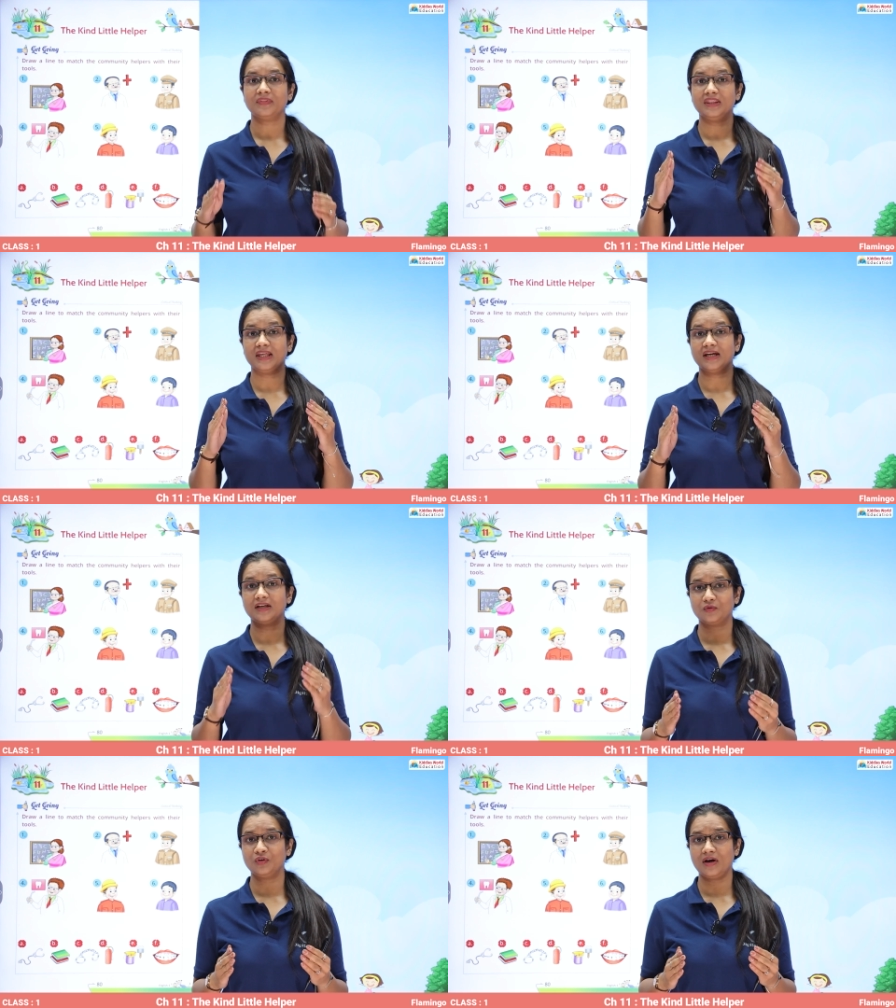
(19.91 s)
They
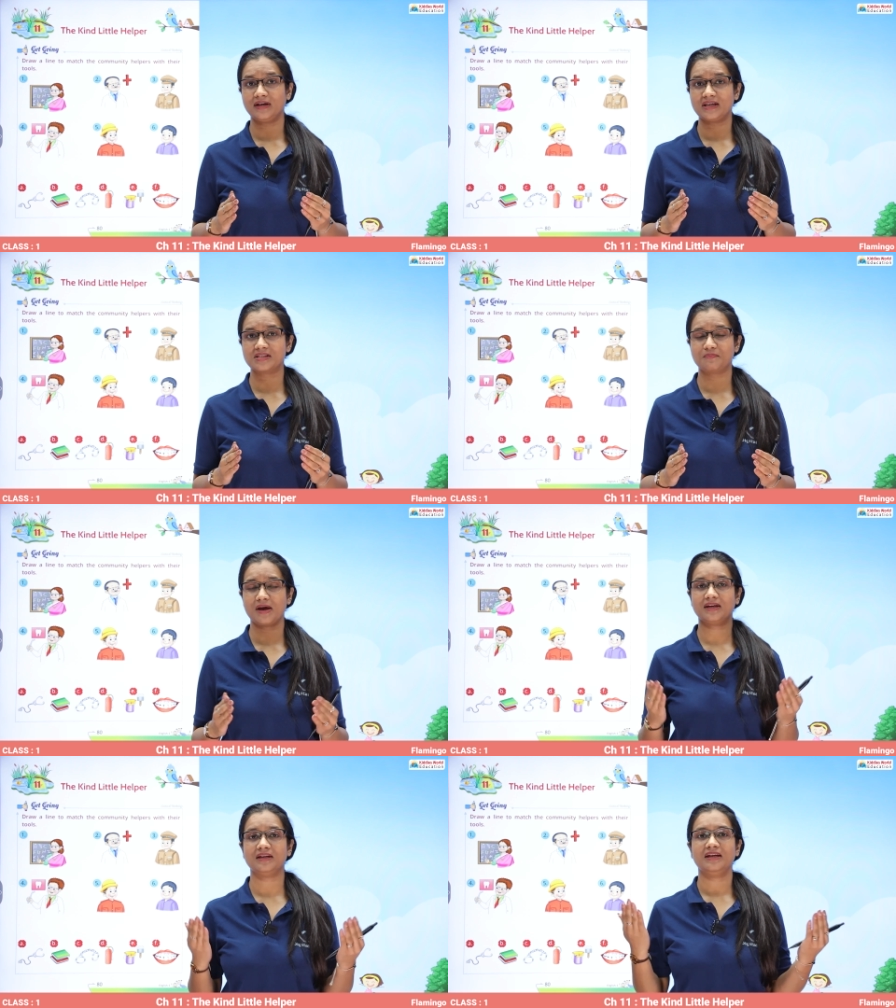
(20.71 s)
do not
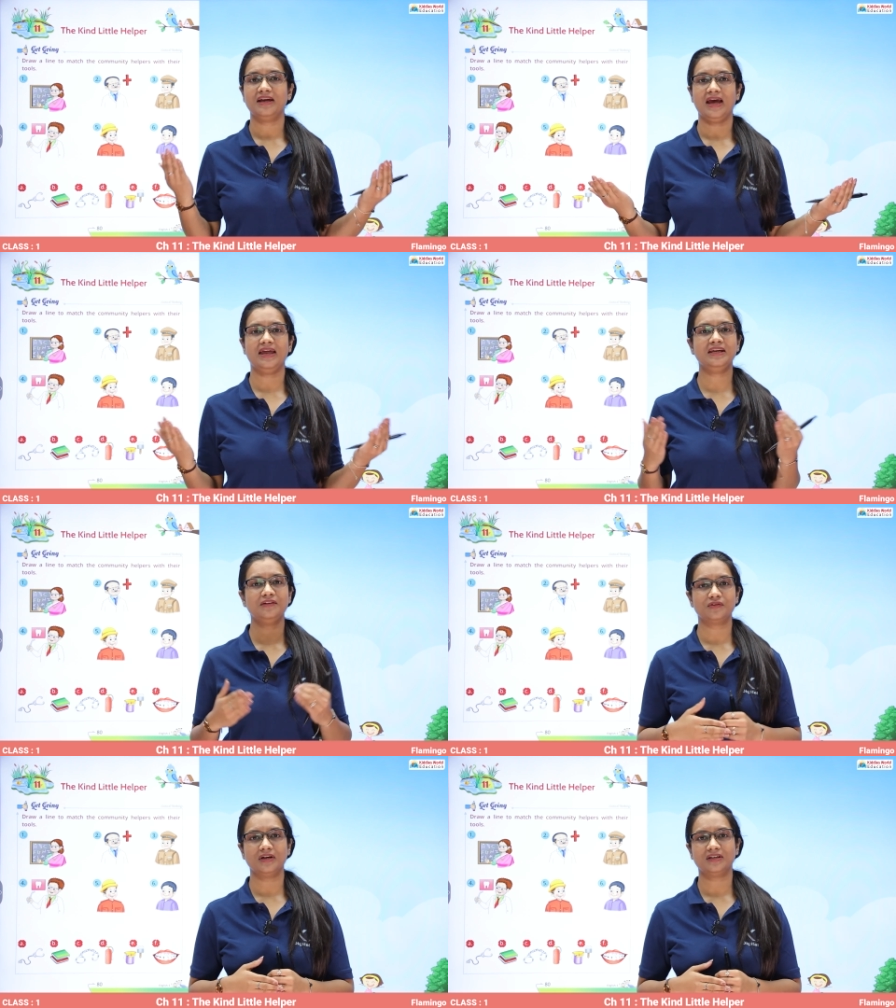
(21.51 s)
expect
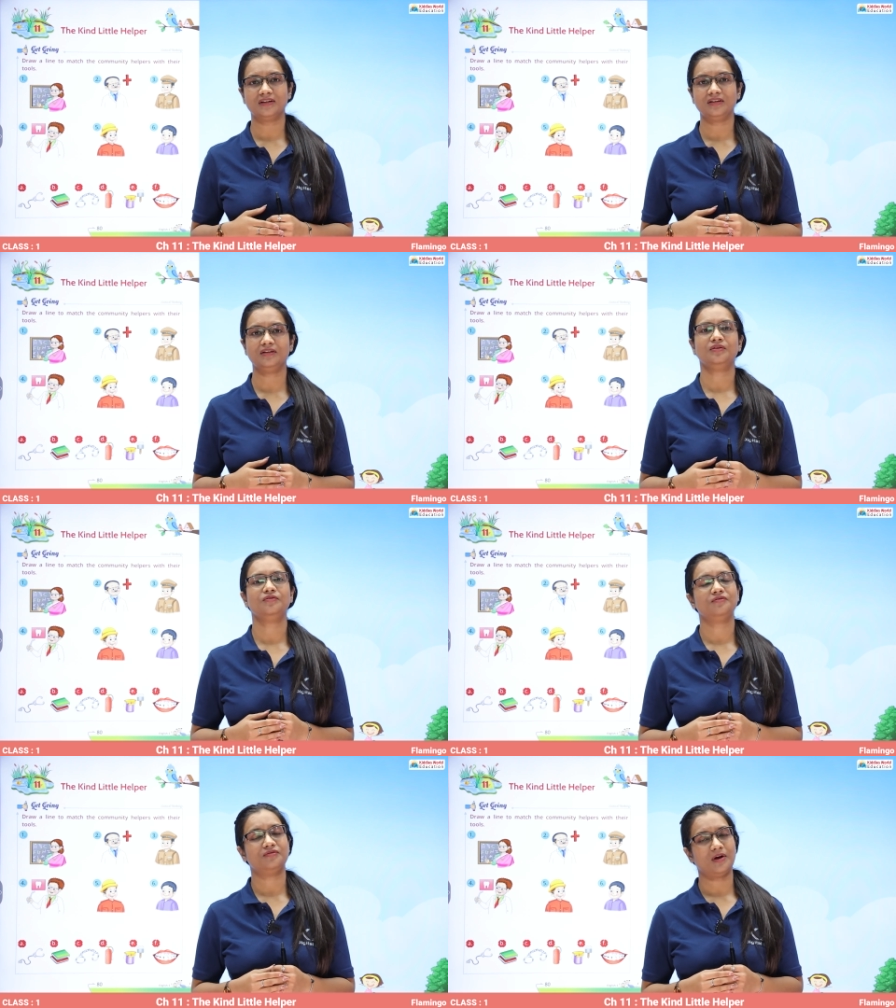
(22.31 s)
any return
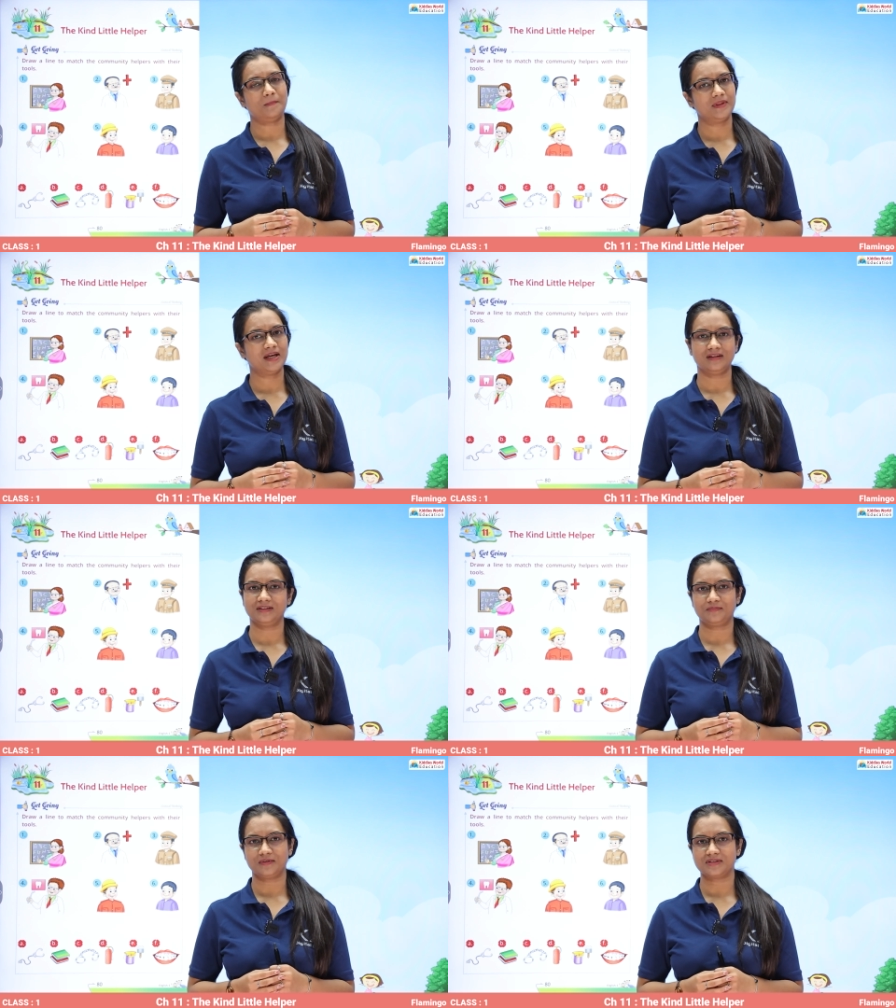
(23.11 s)
from the
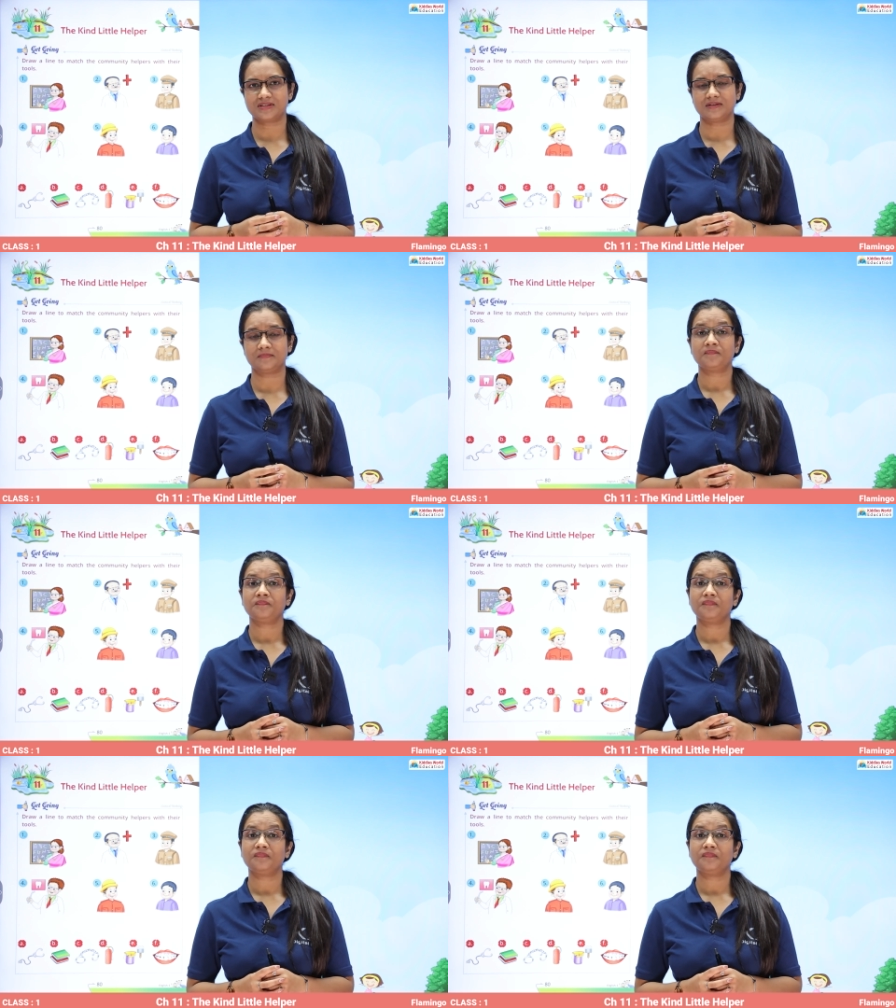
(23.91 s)
other person